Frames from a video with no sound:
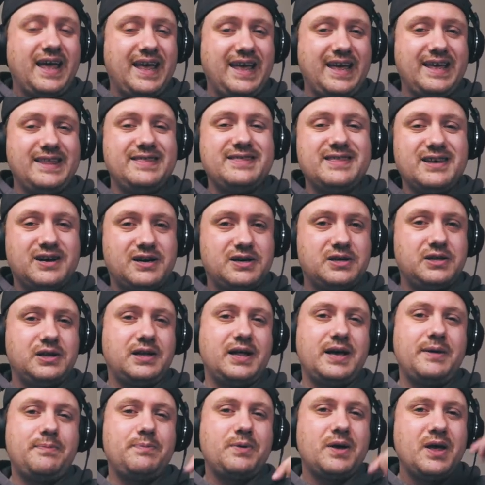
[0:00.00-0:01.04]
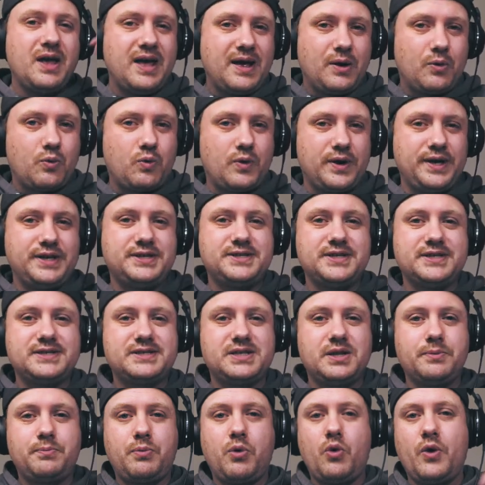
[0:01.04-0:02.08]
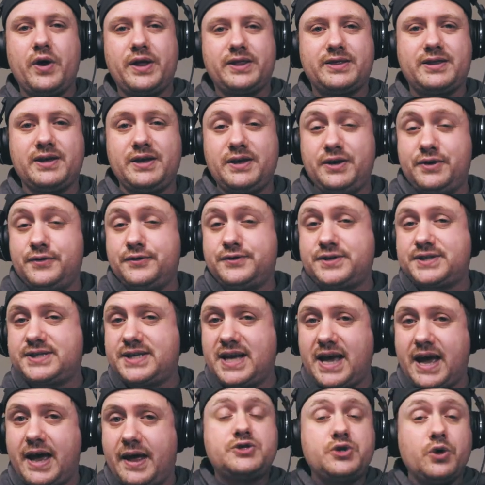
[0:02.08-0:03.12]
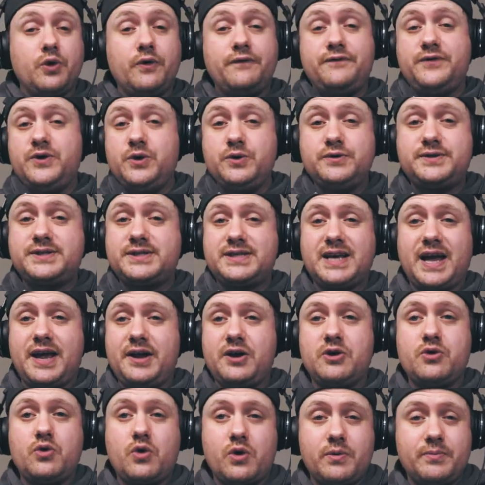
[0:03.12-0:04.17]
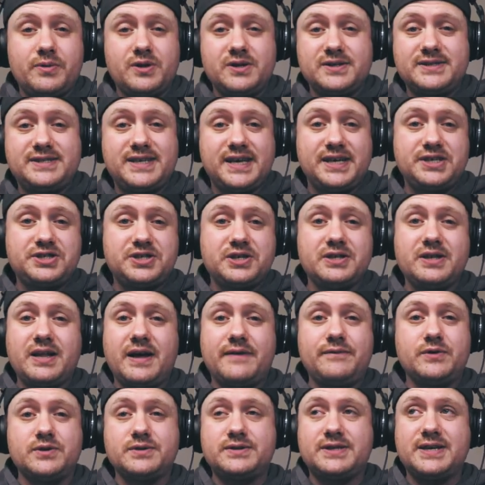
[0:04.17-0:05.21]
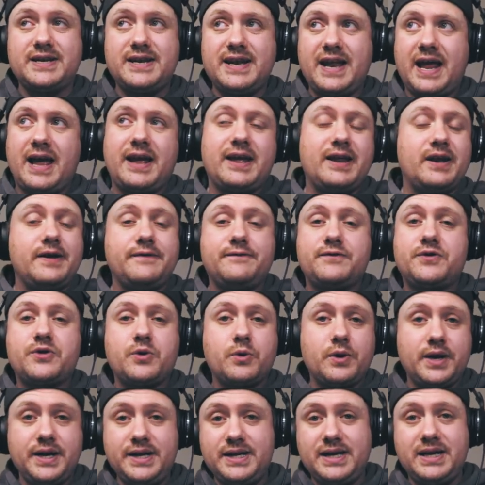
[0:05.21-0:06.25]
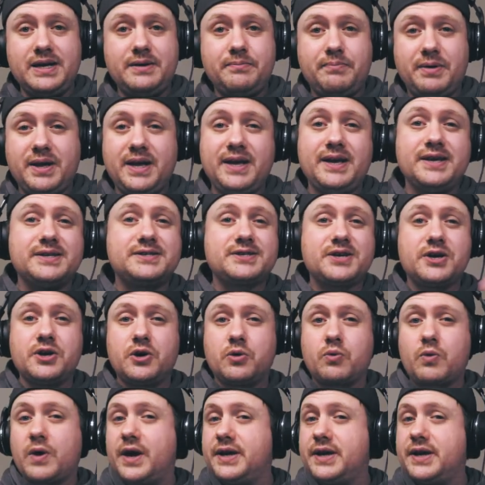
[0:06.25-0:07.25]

in the clip reaches the point that you set. So if you set your normalization level to negative 3 dB, it's going to